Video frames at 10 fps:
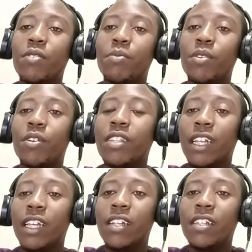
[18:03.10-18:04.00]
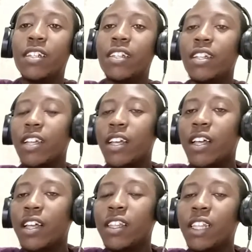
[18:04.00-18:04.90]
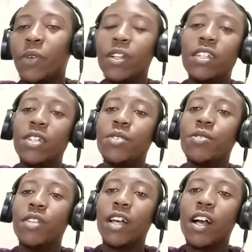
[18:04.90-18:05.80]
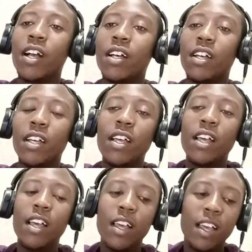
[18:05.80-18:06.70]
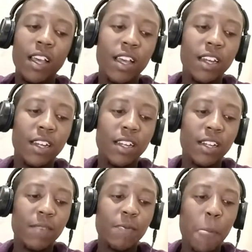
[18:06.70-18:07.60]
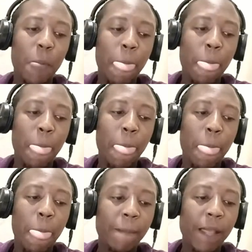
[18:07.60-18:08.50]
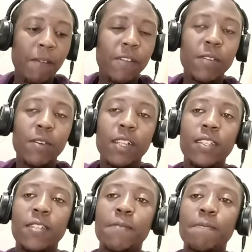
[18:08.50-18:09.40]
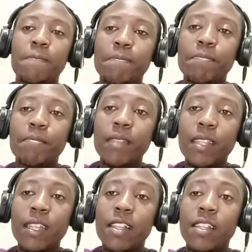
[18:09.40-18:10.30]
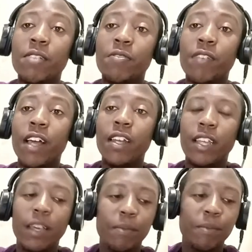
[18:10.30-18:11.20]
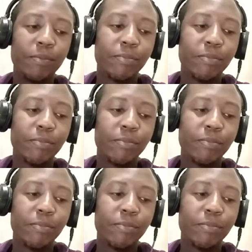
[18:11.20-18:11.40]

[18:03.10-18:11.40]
from God, they listened, they went into the ark. And afterwards, the flood came.